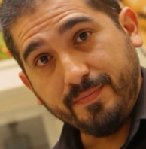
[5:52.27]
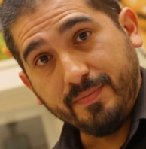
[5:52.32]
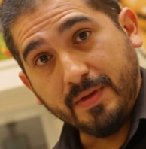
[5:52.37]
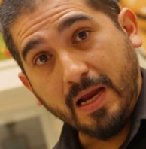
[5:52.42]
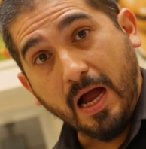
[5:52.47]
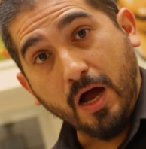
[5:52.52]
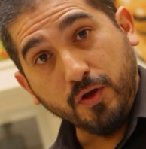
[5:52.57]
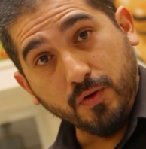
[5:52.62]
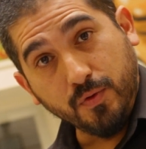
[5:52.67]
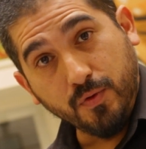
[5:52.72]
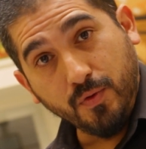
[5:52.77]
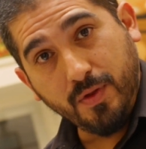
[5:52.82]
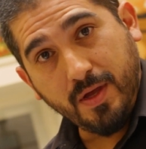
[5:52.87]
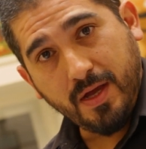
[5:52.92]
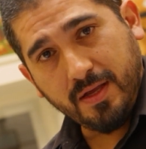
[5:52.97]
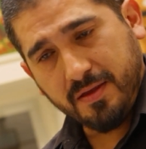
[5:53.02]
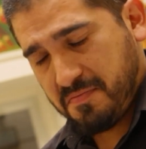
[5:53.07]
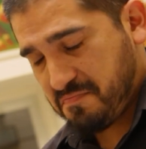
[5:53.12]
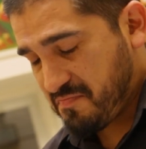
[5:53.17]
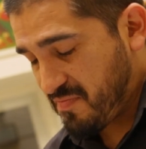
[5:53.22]
How you do
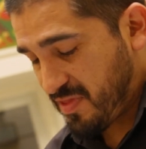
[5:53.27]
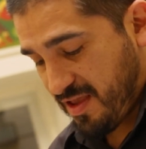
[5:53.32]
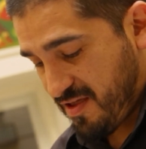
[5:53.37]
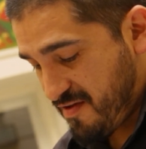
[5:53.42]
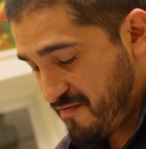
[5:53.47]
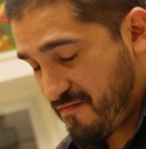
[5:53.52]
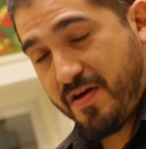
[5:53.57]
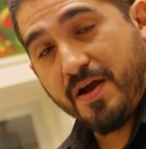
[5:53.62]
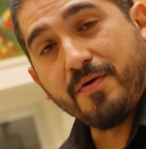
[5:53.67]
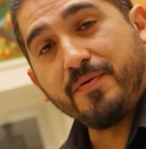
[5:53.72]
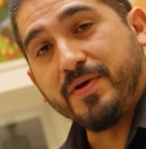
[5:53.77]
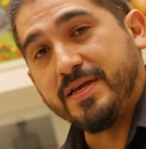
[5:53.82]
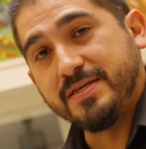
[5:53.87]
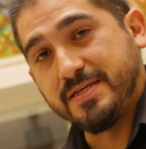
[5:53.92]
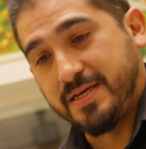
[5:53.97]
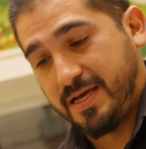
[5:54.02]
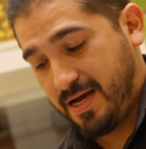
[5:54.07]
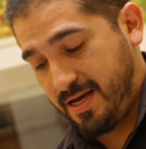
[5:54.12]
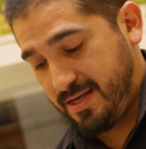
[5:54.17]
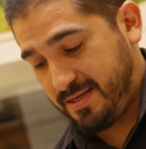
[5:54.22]
that? Very
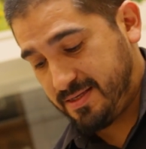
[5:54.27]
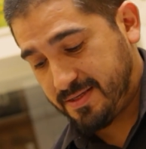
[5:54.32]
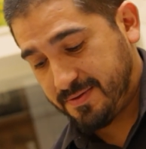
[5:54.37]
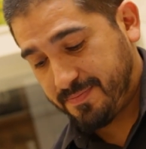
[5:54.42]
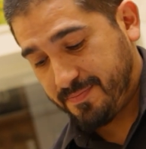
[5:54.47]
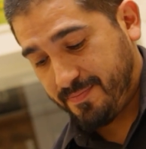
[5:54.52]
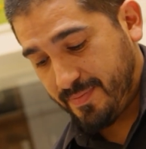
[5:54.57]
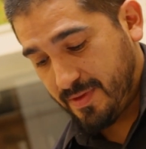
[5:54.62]
easy, guys.